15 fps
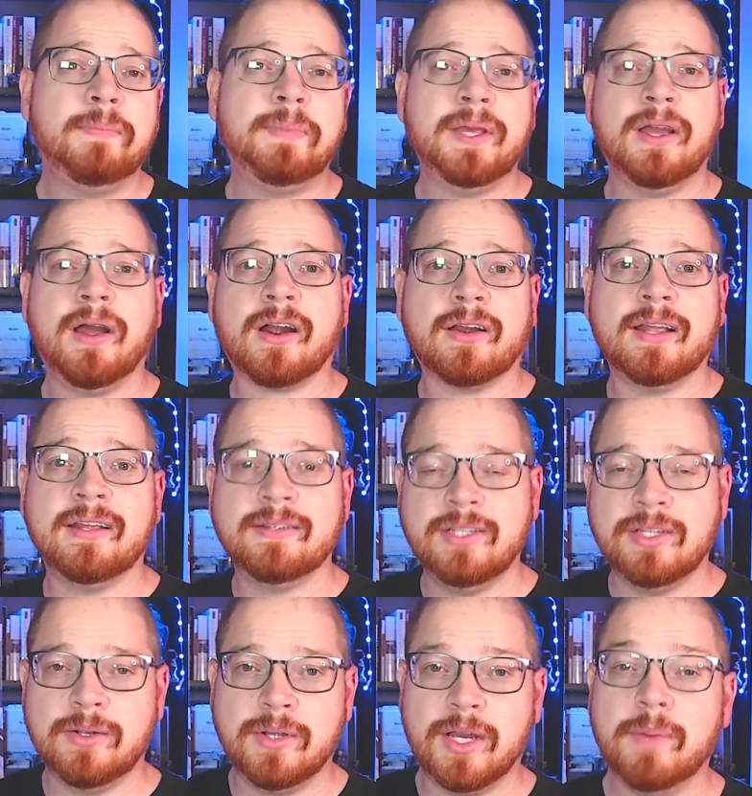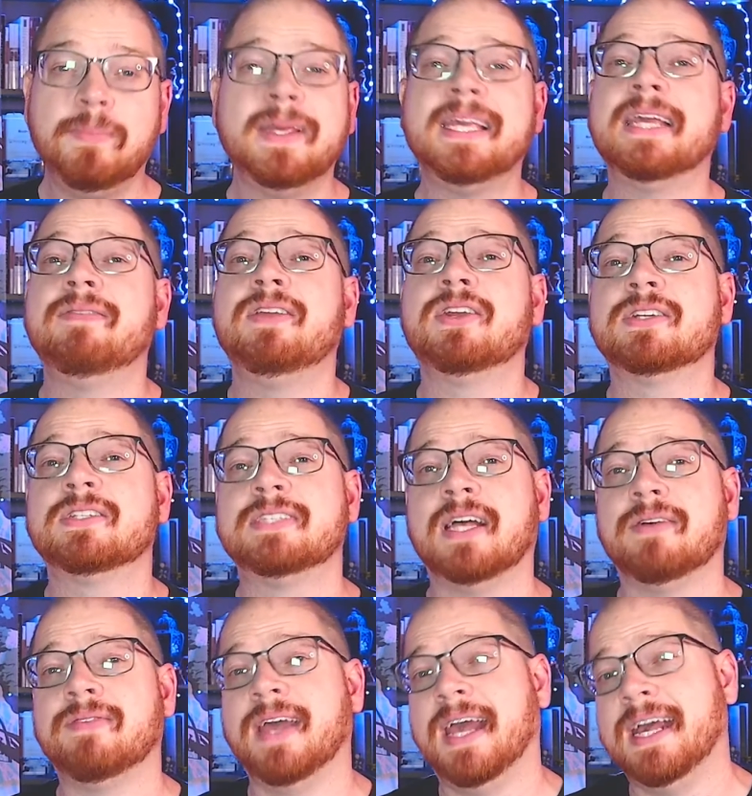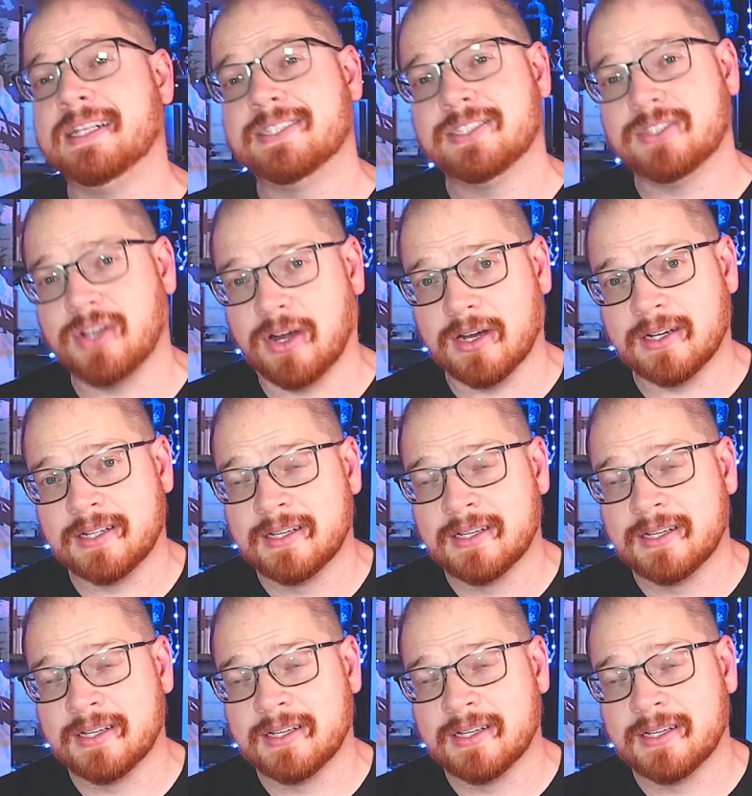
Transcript: be giving yourself a head start.